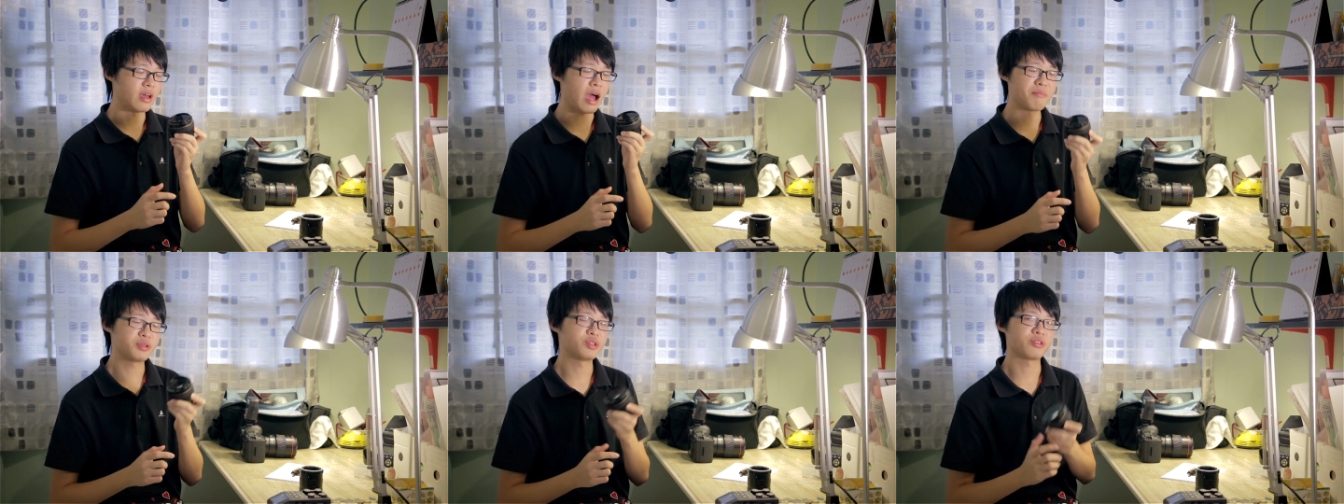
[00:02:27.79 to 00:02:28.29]

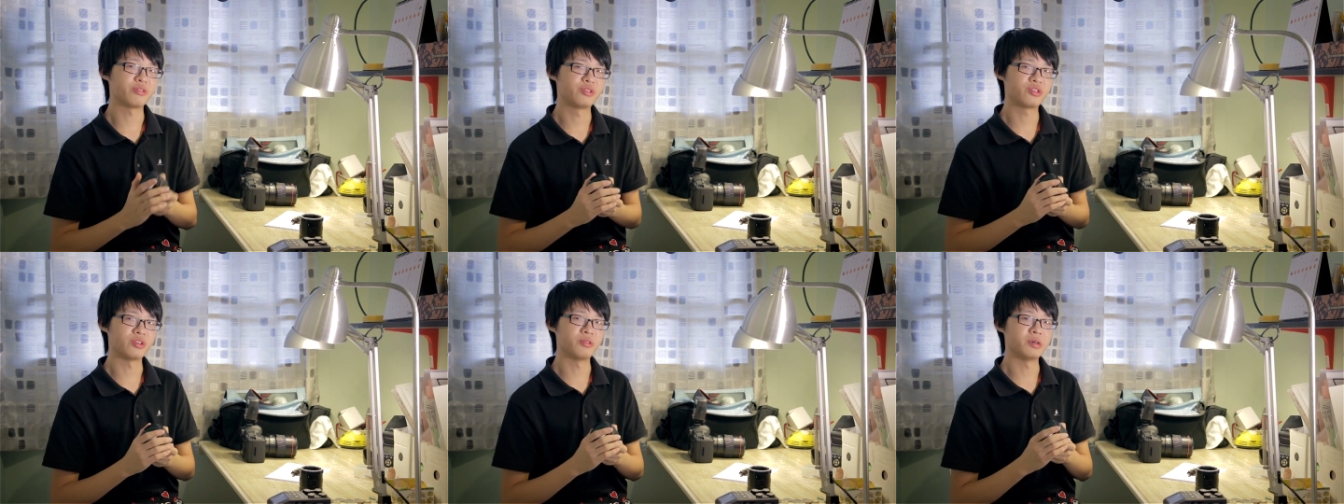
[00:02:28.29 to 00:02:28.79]
aperture
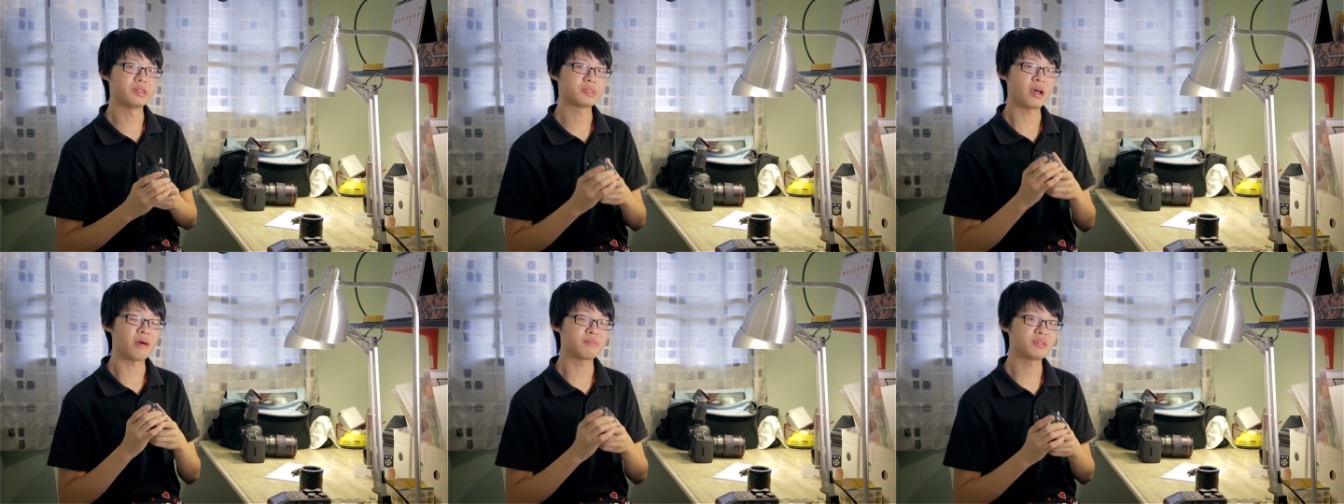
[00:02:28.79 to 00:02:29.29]
control
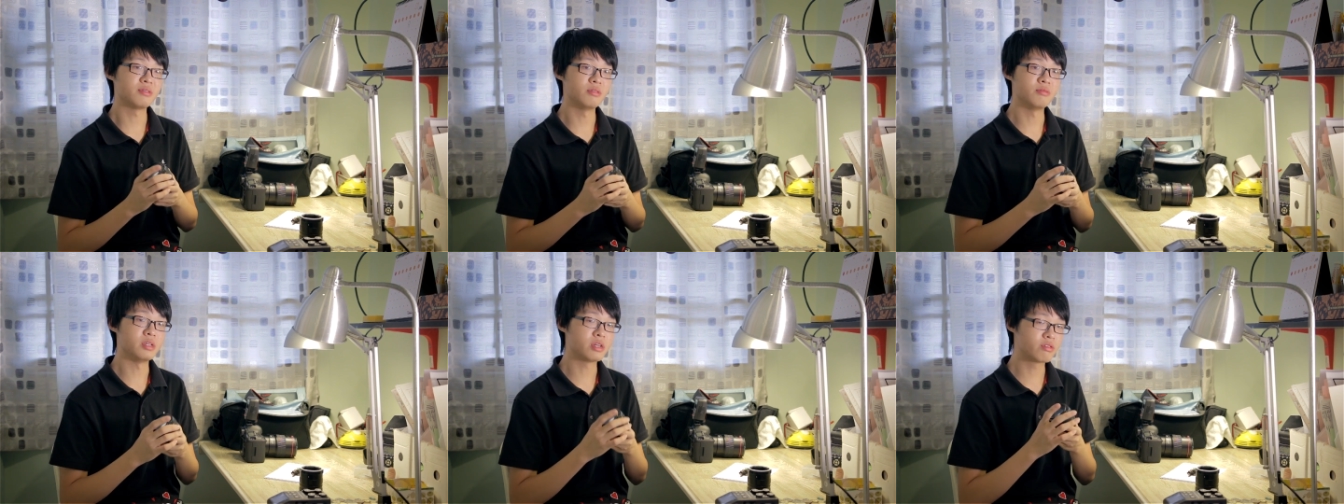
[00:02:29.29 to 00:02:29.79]
is
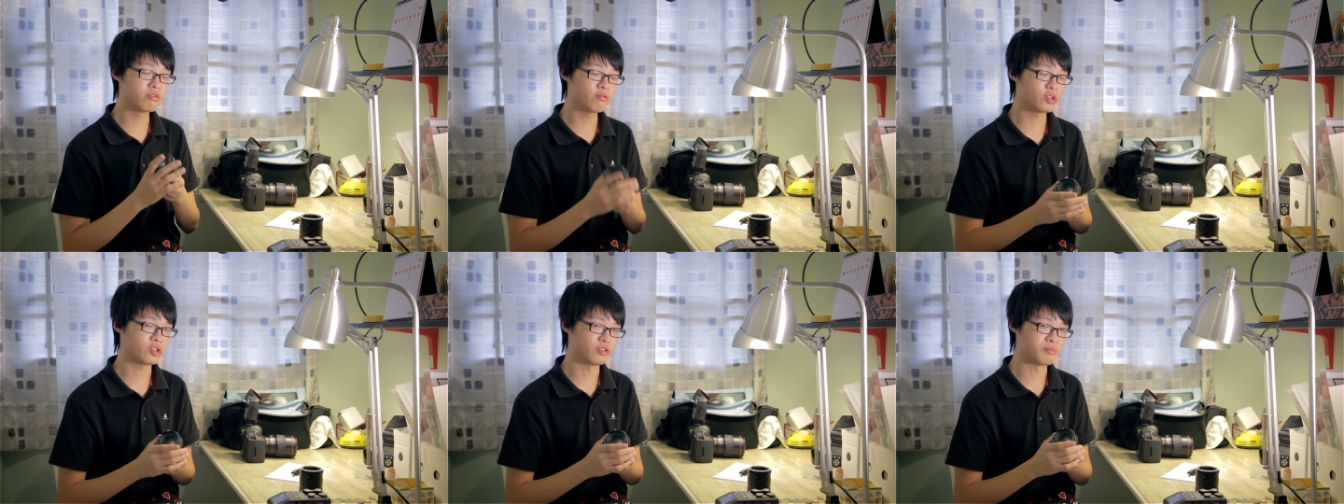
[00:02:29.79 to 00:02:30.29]
absolutely
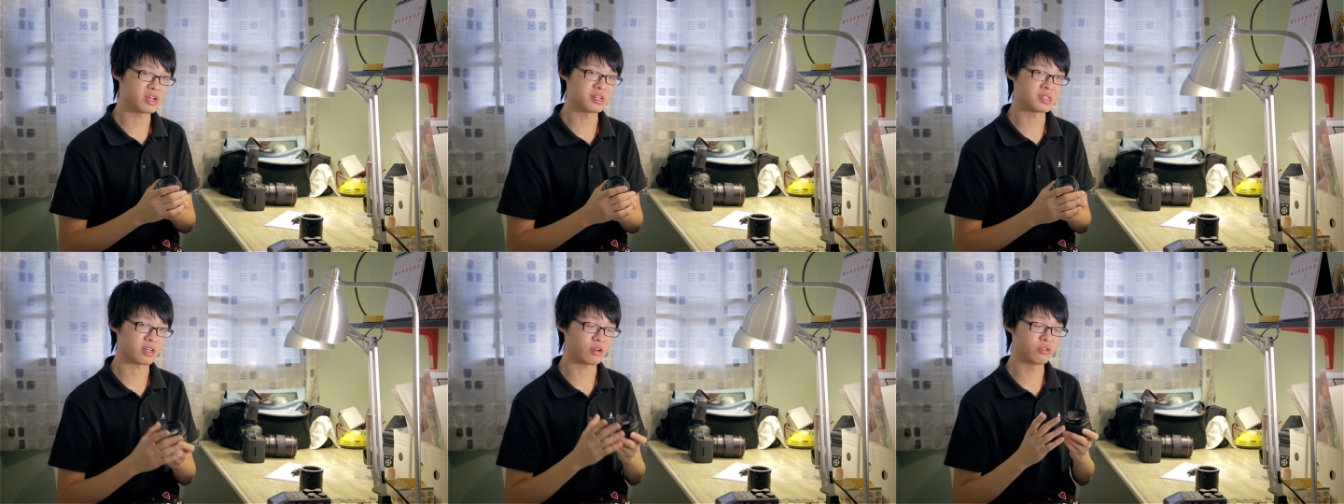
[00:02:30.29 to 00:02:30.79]
crucial
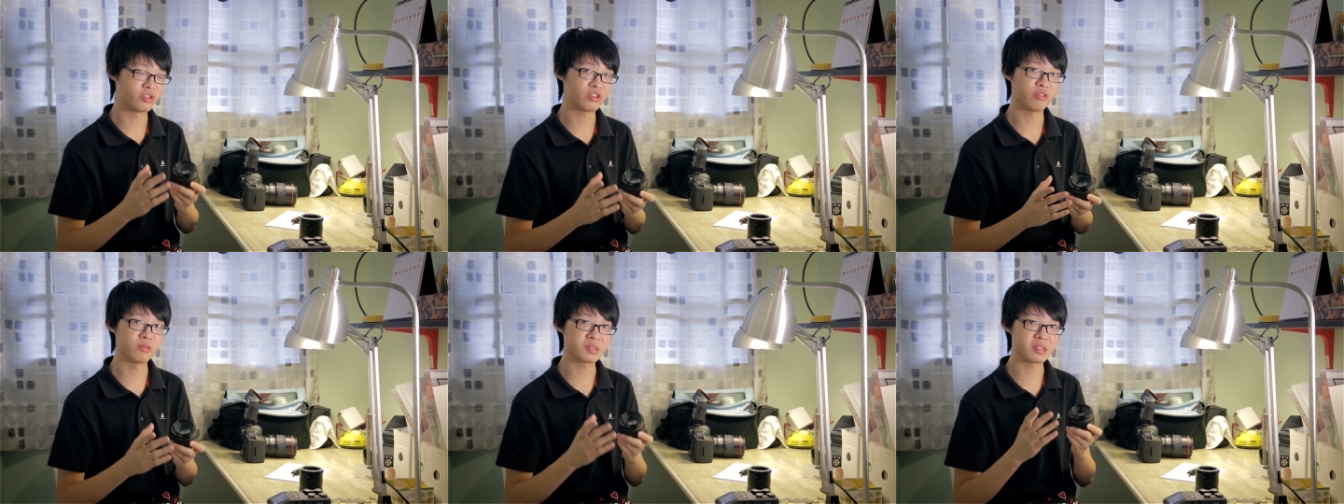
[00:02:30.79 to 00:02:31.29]
because it
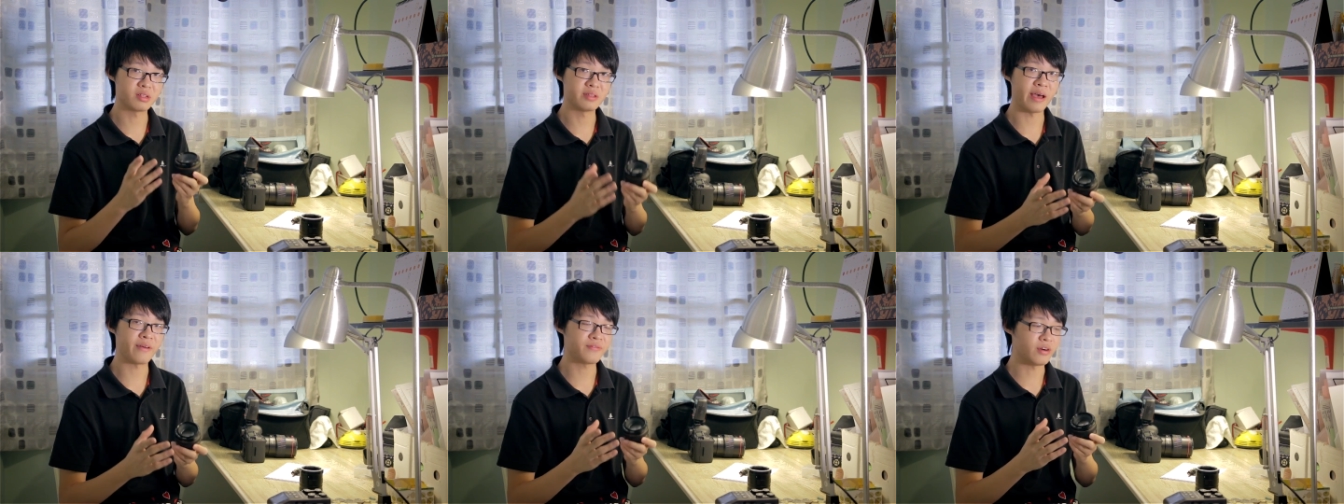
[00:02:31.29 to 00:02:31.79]
controls the
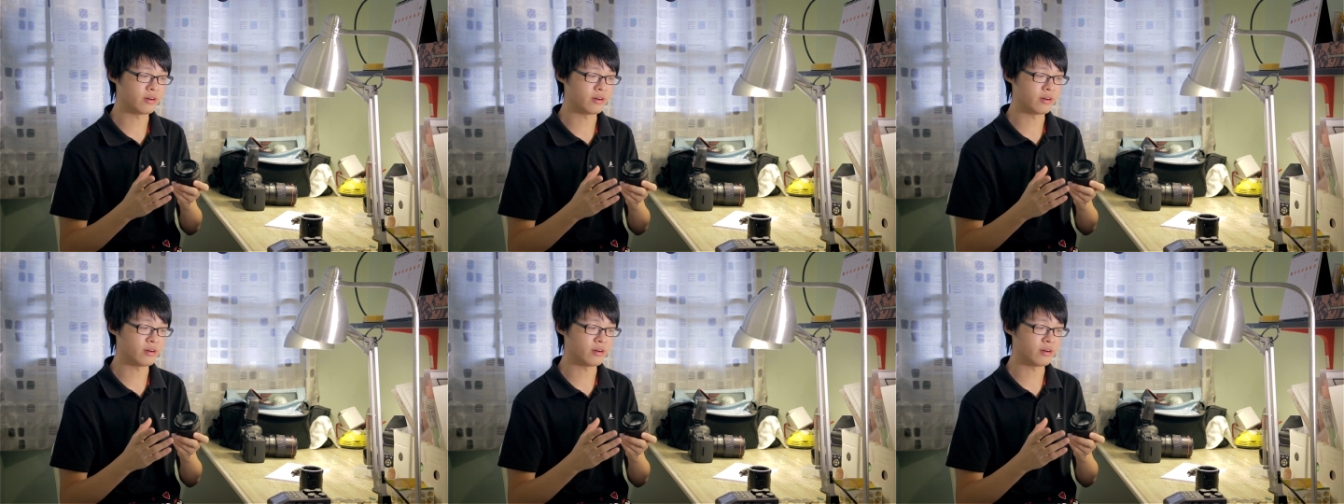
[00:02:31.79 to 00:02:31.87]
depth